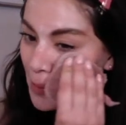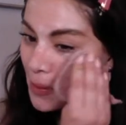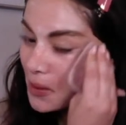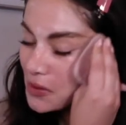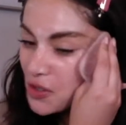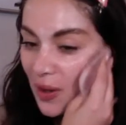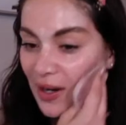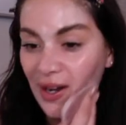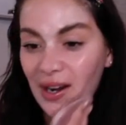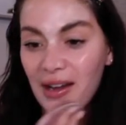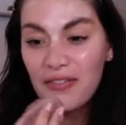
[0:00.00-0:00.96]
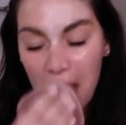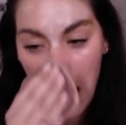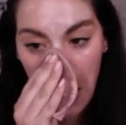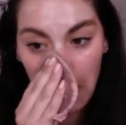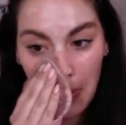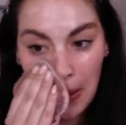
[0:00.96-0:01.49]
I love
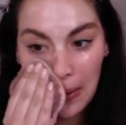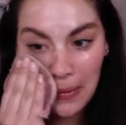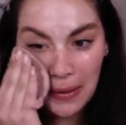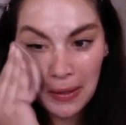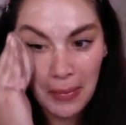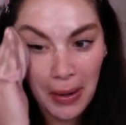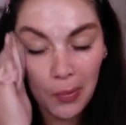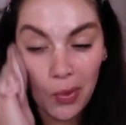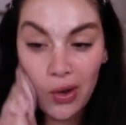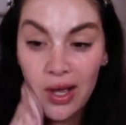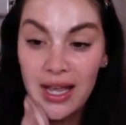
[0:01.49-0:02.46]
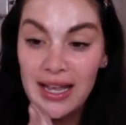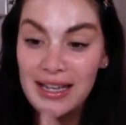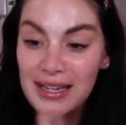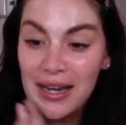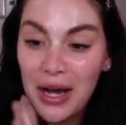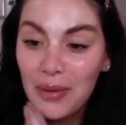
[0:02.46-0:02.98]
that. I'm already thinking about what
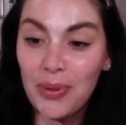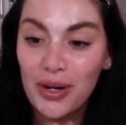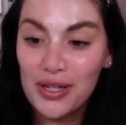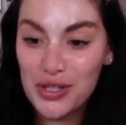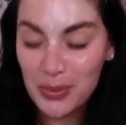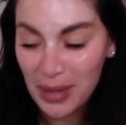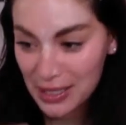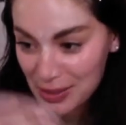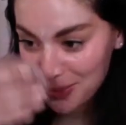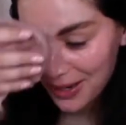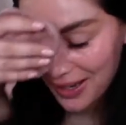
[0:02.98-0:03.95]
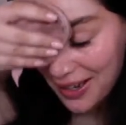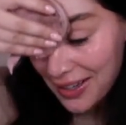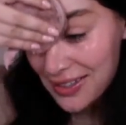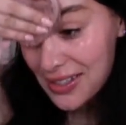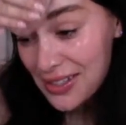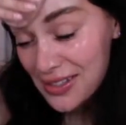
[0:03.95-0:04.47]
nail polish to wear to my
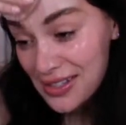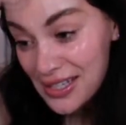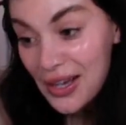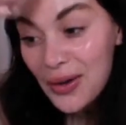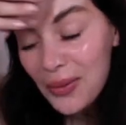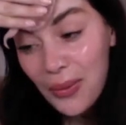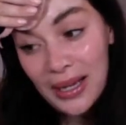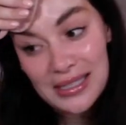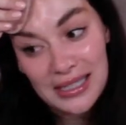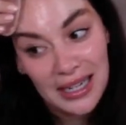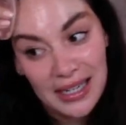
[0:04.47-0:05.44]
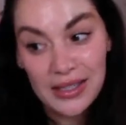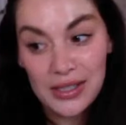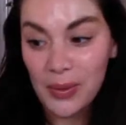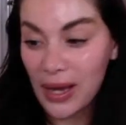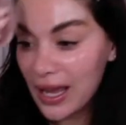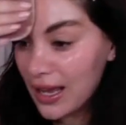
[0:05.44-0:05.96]
cousin's wedding next
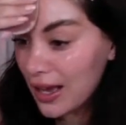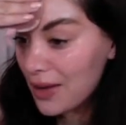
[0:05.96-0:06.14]
week.